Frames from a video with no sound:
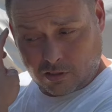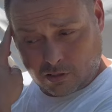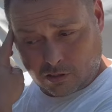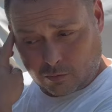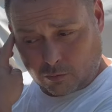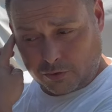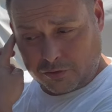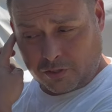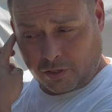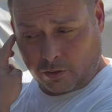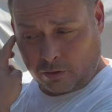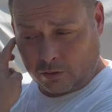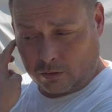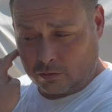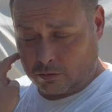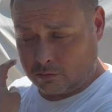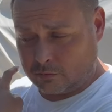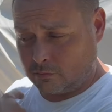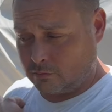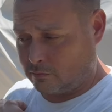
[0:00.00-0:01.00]
return
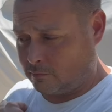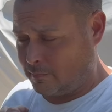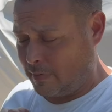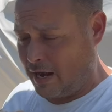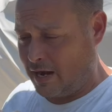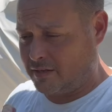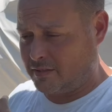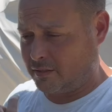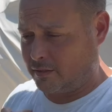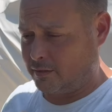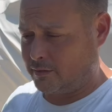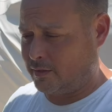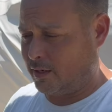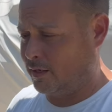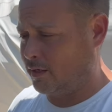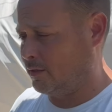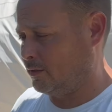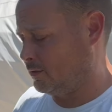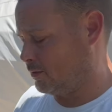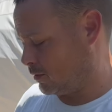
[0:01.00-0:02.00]
back to the
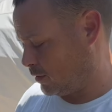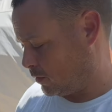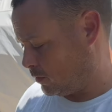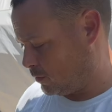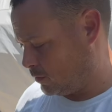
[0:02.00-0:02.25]
tank. So